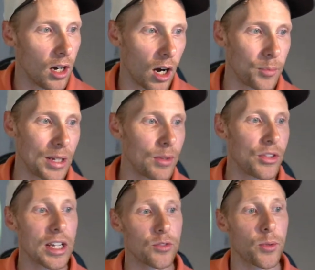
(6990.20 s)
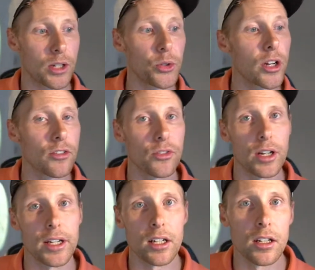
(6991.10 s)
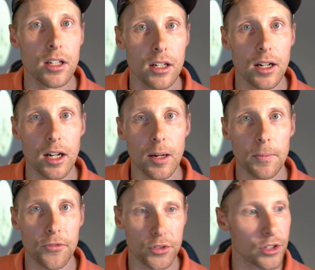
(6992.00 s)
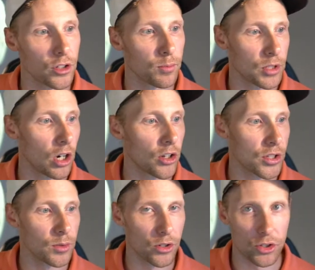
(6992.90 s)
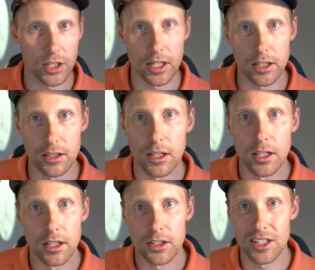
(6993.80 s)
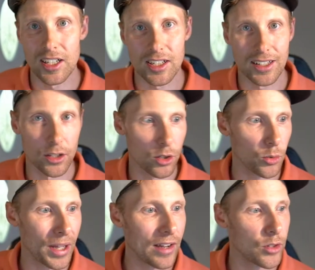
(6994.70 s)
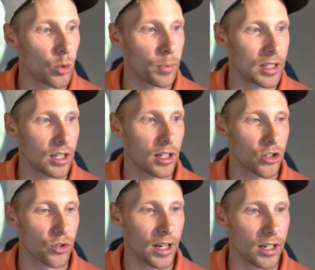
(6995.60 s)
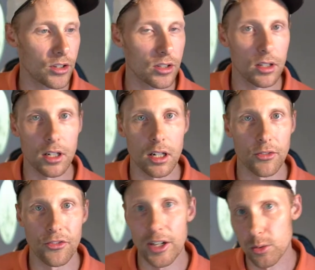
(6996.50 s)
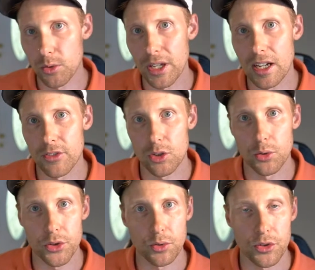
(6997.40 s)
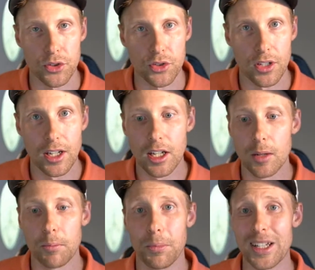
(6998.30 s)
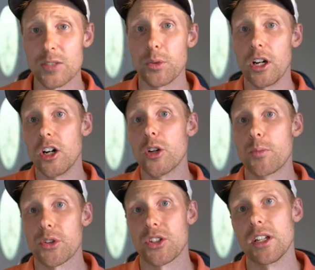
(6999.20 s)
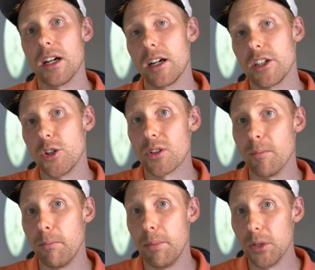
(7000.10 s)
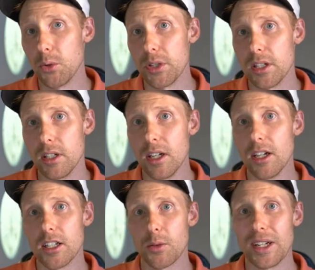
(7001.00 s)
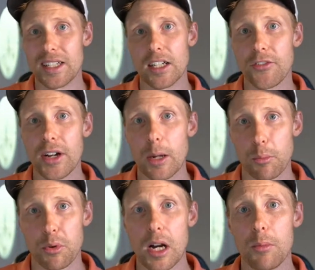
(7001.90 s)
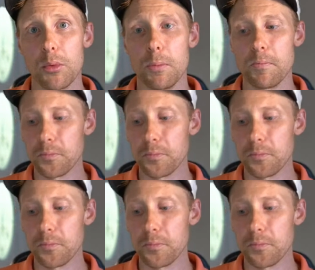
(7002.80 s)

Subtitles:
Debbie, thanks for clarifying. For the group to also understand, city, state, and local, they have no bid contracts. Federal, they have sole sources, but it's 100% on your ability to identify a problem